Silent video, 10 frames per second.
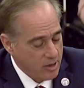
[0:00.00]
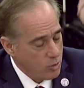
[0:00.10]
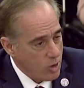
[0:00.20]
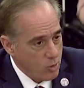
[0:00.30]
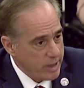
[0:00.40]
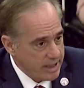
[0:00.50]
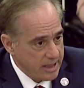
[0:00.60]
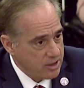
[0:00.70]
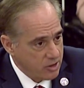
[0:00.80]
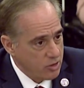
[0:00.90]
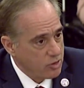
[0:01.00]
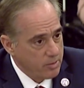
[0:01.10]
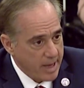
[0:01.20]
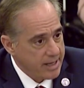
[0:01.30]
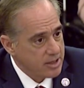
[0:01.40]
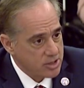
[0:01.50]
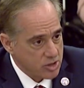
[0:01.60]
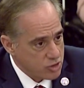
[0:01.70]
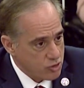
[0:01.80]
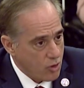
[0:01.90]
what we need to do to make this a
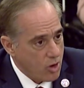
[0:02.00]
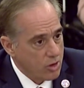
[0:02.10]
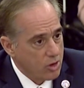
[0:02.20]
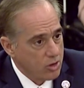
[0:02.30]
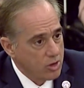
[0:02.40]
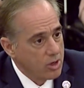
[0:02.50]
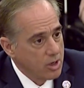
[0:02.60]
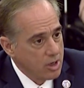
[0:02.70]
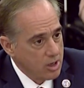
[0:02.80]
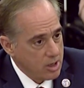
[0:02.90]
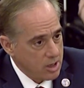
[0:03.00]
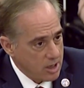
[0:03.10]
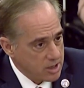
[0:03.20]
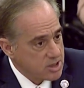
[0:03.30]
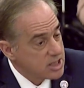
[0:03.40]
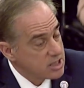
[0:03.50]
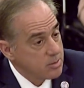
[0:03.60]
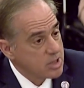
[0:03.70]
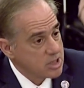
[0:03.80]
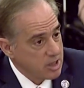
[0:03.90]
stronger uh, system
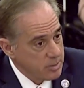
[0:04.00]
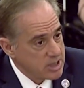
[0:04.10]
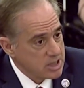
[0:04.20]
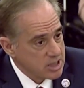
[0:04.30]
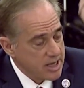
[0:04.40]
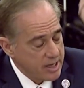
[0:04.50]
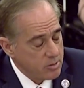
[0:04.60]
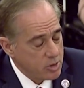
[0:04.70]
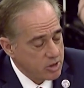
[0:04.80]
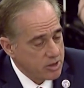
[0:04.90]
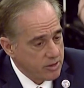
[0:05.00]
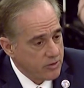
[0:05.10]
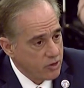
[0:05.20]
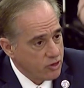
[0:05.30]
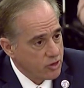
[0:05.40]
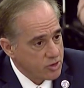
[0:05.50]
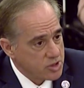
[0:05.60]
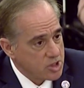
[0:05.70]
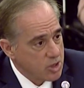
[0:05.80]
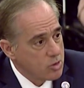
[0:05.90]
that's going to be sustainable into the future.
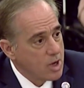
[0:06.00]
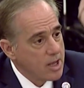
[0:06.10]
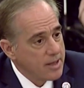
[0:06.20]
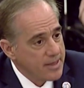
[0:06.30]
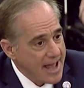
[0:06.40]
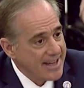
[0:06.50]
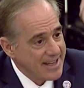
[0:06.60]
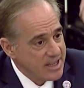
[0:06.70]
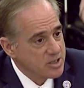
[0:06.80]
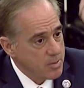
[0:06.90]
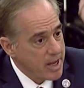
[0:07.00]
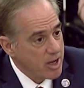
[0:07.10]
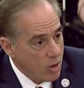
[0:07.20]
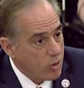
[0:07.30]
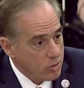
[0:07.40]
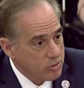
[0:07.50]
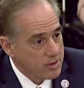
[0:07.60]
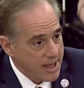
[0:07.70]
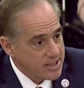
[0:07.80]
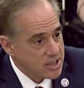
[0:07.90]
So that is my goal.
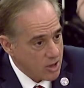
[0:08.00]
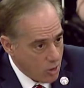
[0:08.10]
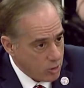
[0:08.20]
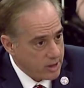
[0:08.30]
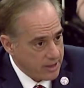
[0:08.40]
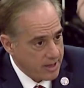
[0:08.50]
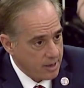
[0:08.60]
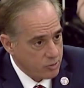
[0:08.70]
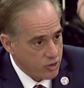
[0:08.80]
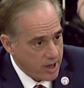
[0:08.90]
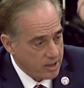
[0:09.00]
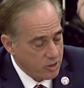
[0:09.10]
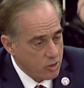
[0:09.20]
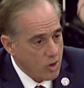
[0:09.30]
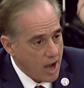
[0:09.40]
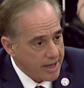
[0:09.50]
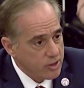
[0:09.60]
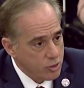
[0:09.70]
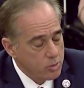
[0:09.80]
That's the only thing I'm trying to do. I do